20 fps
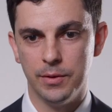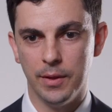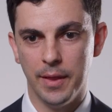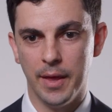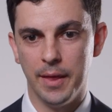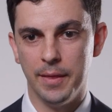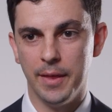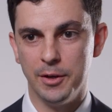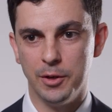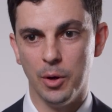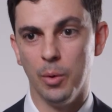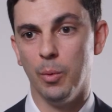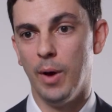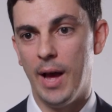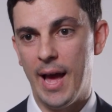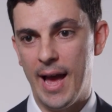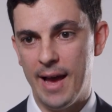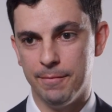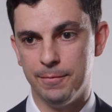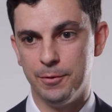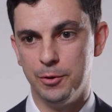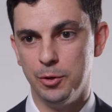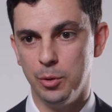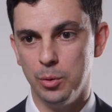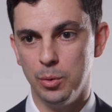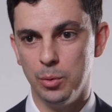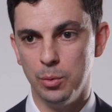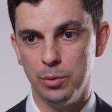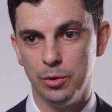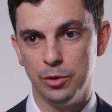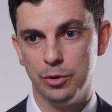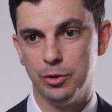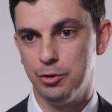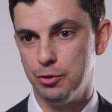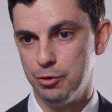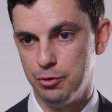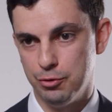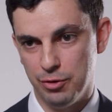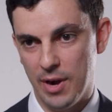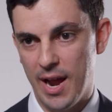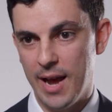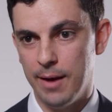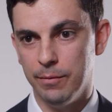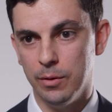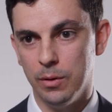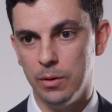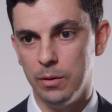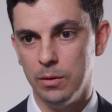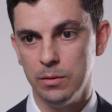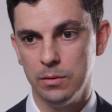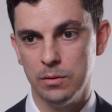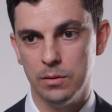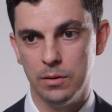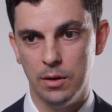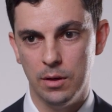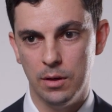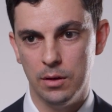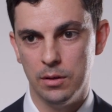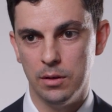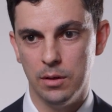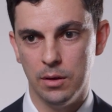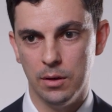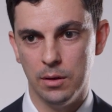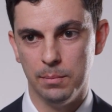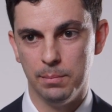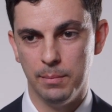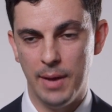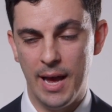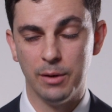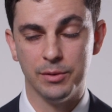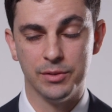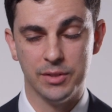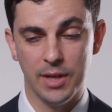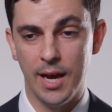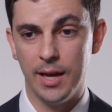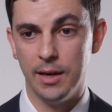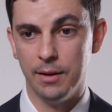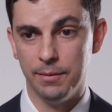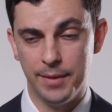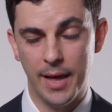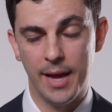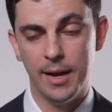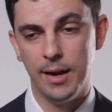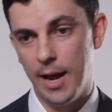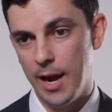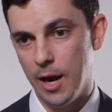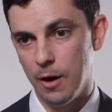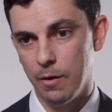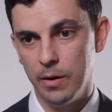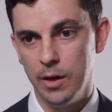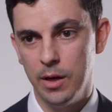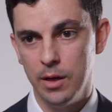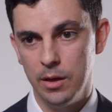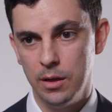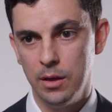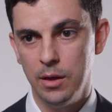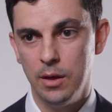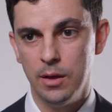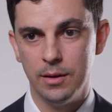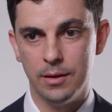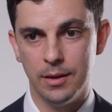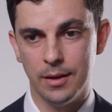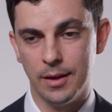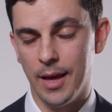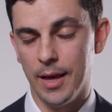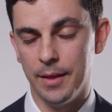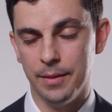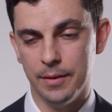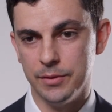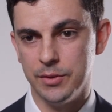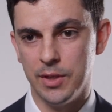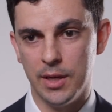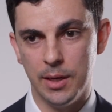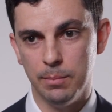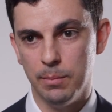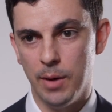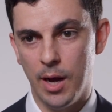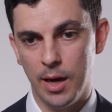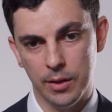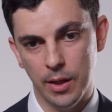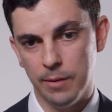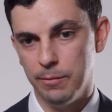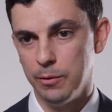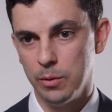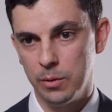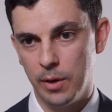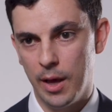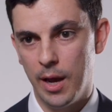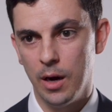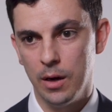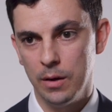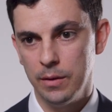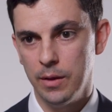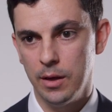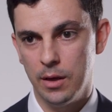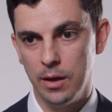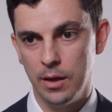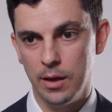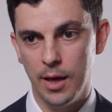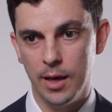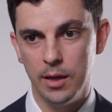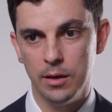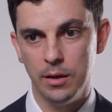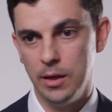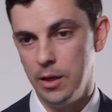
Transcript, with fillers: so that they don't have to travel um, outside of that area to get the same high-level care they can get